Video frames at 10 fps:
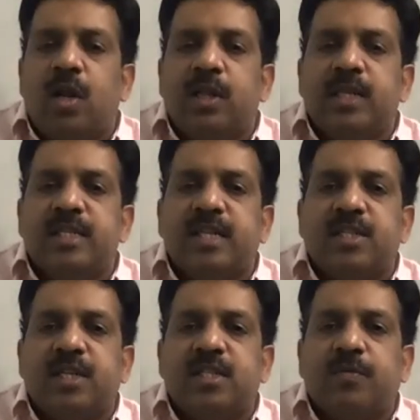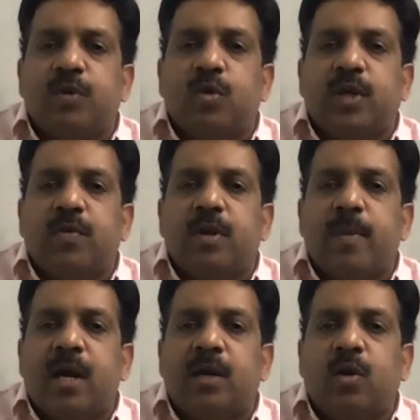all the surgeons of uk will
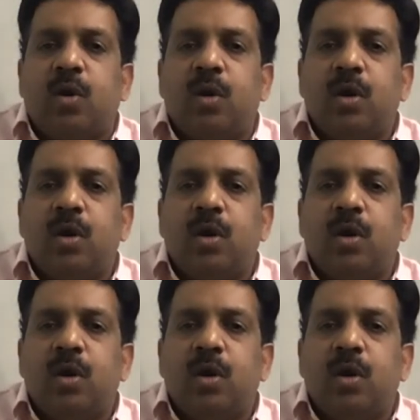map yeah. no